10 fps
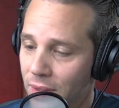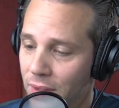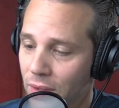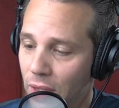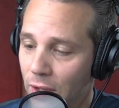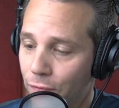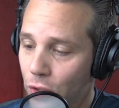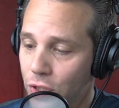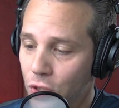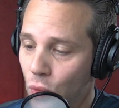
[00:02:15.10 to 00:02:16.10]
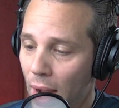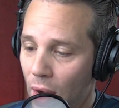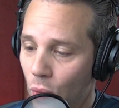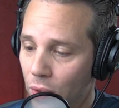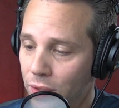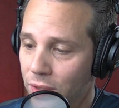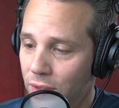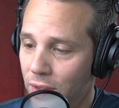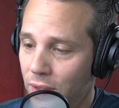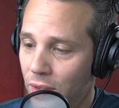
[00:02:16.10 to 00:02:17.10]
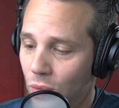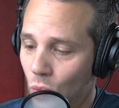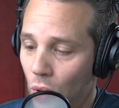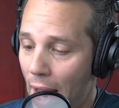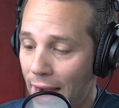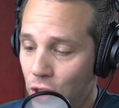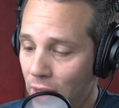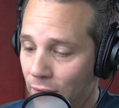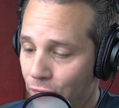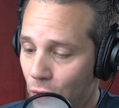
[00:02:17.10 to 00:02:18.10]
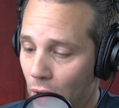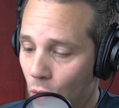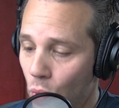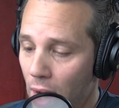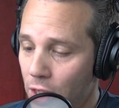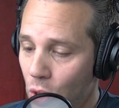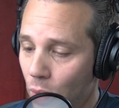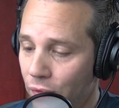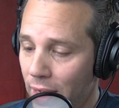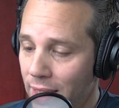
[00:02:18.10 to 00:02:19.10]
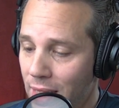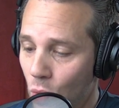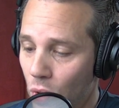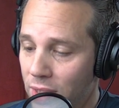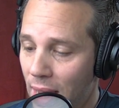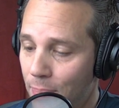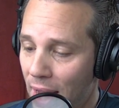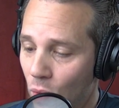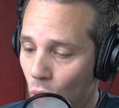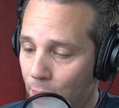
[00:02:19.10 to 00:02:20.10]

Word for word: The first two hours were actually for a Raw show of late, they weren't that bad.